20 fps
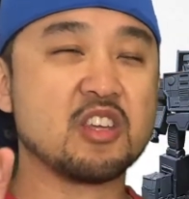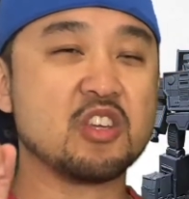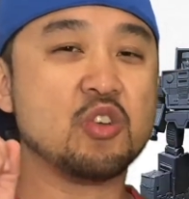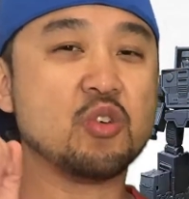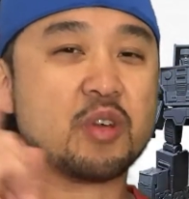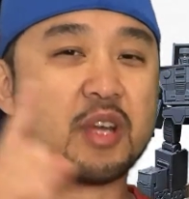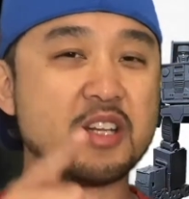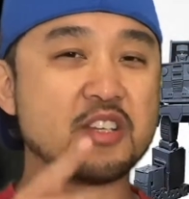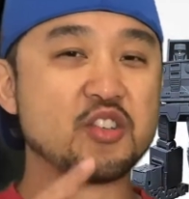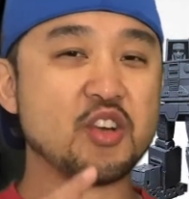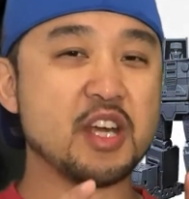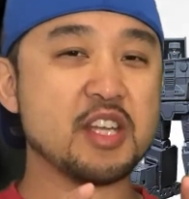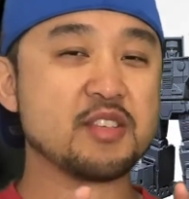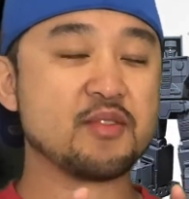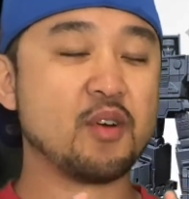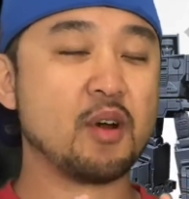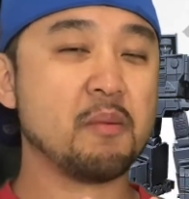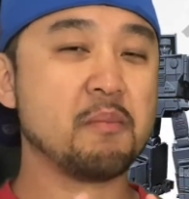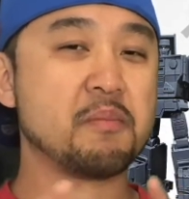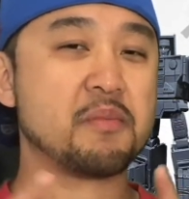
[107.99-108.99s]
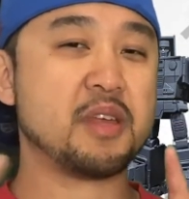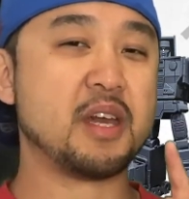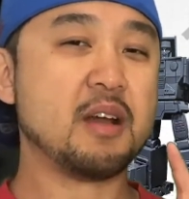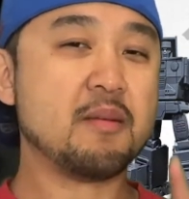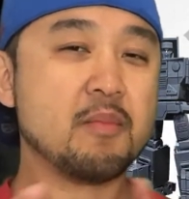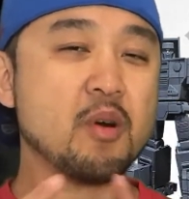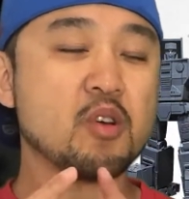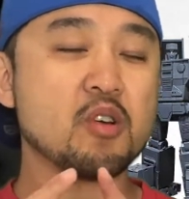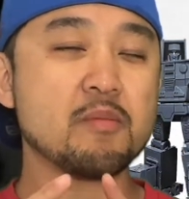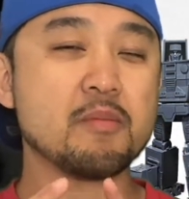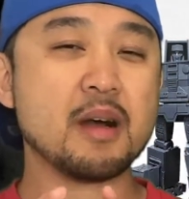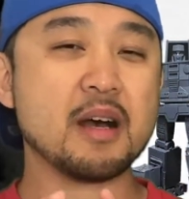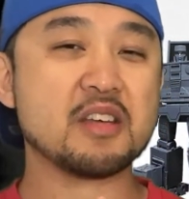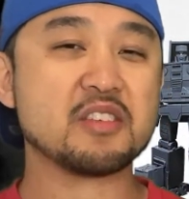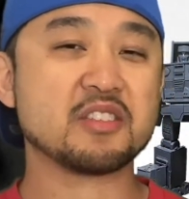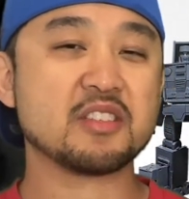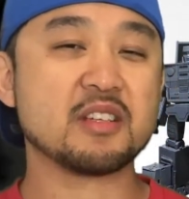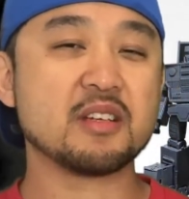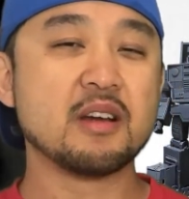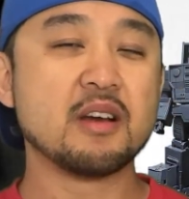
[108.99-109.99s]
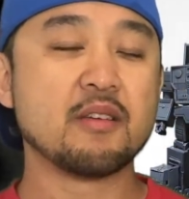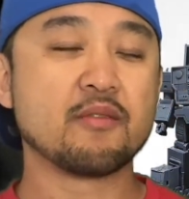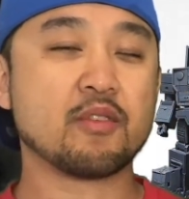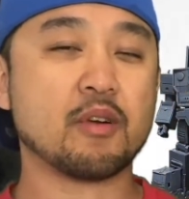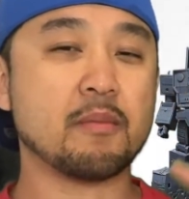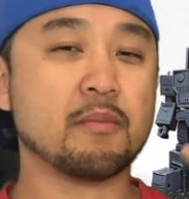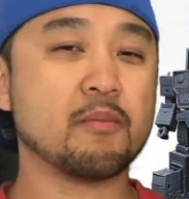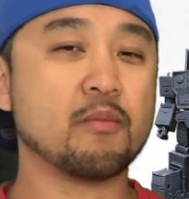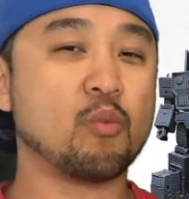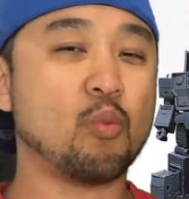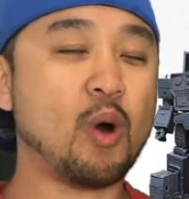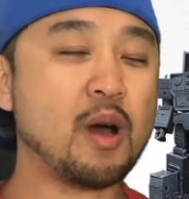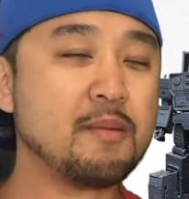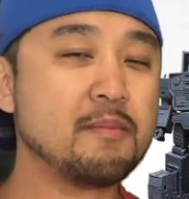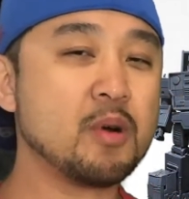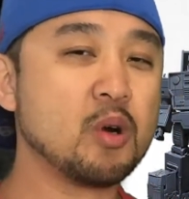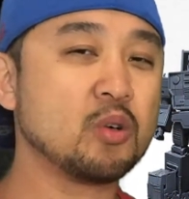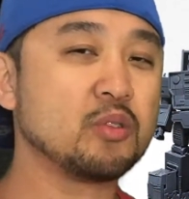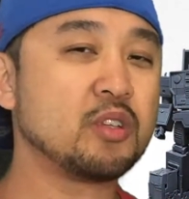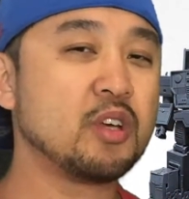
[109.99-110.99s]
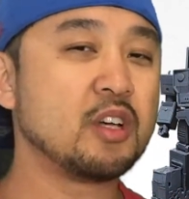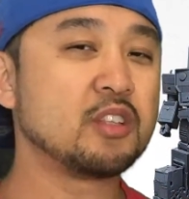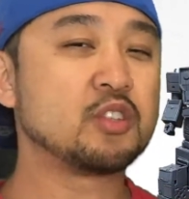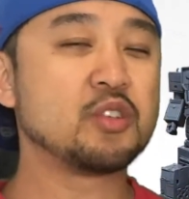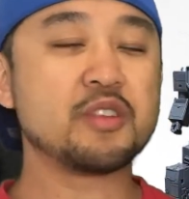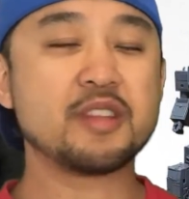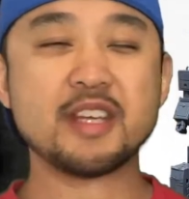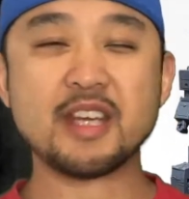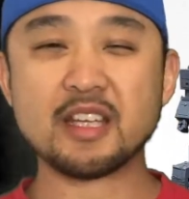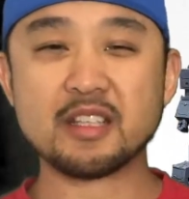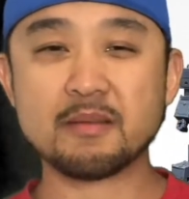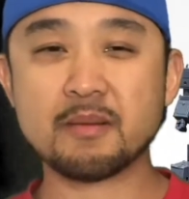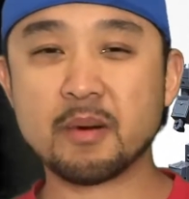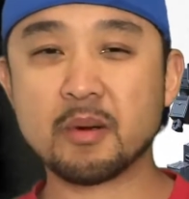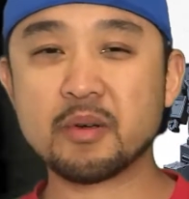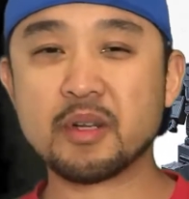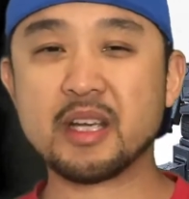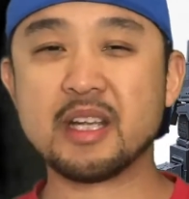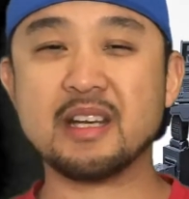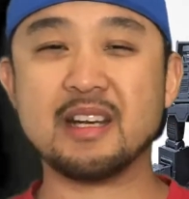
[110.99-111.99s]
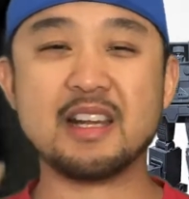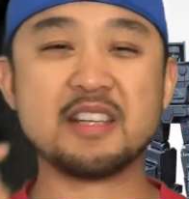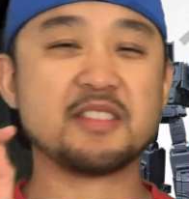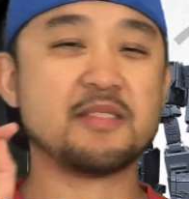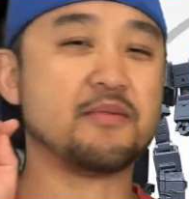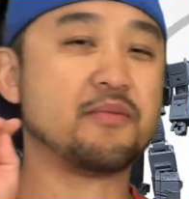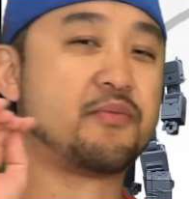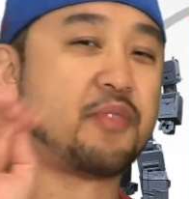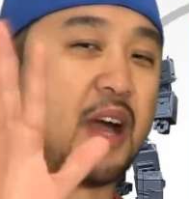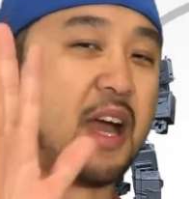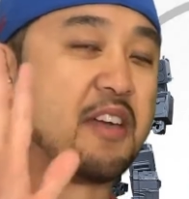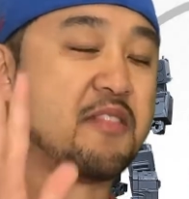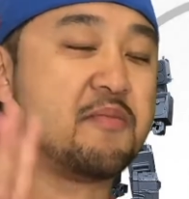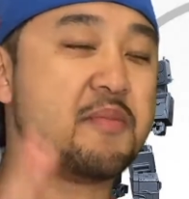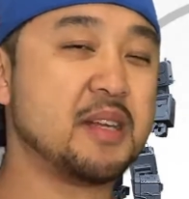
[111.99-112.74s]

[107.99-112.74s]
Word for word: you can transform their MotoMaster from one mode to the other mode in less than five